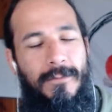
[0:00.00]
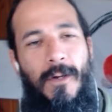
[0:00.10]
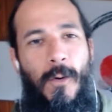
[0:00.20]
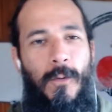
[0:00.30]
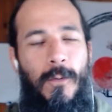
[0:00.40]

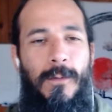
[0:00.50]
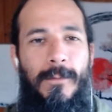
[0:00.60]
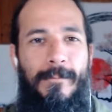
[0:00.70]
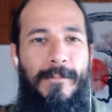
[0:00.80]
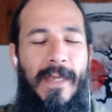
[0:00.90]
the
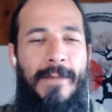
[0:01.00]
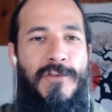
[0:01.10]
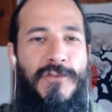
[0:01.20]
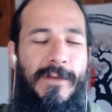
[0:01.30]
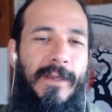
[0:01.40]
whole
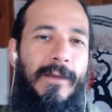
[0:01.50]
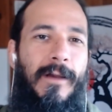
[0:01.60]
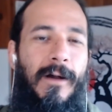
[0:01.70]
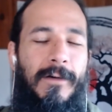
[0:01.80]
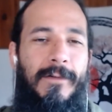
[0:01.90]
imagery
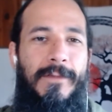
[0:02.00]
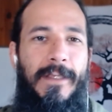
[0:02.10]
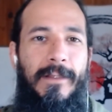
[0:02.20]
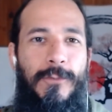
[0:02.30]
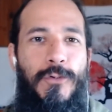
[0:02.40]
of
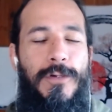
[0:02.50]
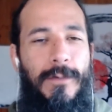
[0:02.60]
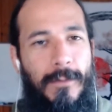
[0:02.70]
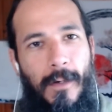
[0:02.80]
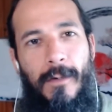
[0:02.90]
the
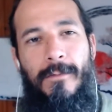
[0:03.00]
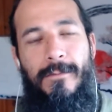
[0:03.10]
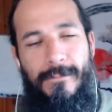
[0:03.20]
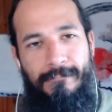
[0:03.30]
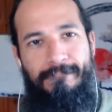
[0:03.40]
illusion
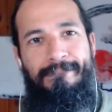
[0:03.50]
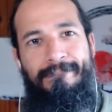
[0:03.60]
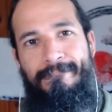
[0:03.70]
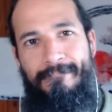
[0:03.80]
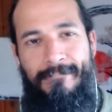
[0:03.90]
of
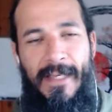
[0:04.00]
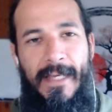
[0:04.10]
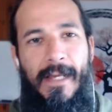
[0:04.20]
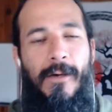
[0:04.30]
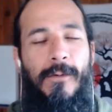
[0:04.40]

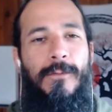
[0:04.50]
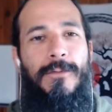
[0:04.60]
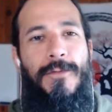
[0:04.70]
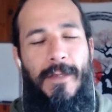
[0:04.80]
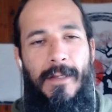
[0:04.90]

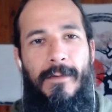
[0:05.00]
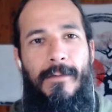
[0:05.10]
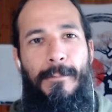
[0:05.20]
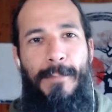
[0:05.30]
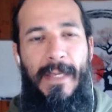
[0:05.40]
egos
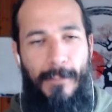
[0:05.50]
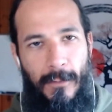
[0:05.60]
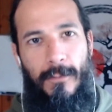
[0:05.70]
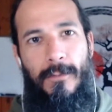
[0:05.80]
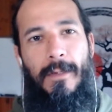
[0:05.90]
and
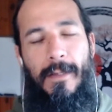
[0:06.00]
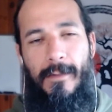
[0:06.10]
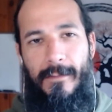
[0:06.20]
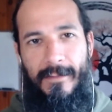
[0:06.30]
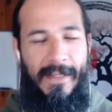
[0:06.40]
people
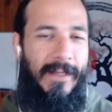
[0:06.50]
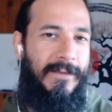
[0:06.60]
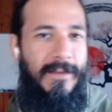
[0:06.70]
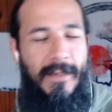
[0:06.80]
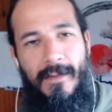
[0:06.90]
and
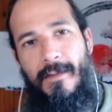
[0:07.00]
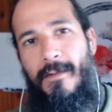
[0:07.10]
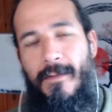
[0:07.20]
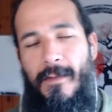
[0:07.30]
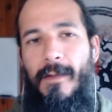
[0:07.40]

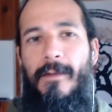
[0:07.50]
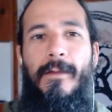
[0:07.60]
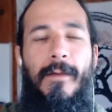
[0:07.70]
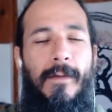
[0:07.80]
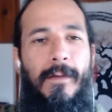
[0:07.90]
dynasties and
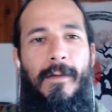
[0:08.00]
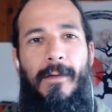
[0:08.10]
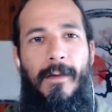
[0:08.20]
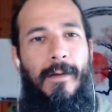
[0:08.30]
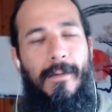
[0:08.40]

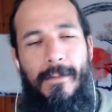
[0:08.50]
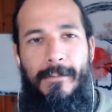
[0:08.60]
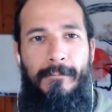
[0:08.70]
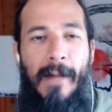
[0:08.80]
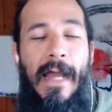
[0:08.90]

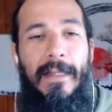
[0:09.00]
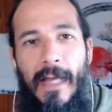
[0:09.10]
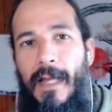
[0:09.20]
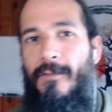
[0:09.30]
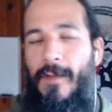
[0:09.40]
my
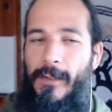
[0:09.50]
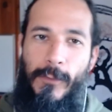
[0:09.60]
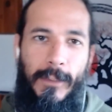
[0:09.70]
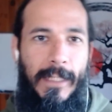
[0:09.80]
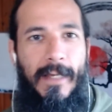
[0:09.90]
life and
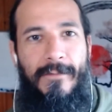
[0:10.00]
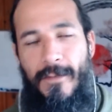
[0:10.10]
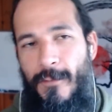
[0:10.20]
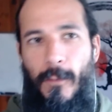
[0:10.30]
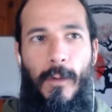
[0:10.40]
your life
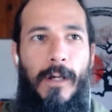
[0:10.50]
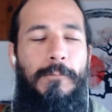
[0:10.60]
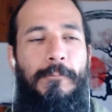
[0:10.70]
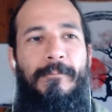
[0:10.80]
and so on.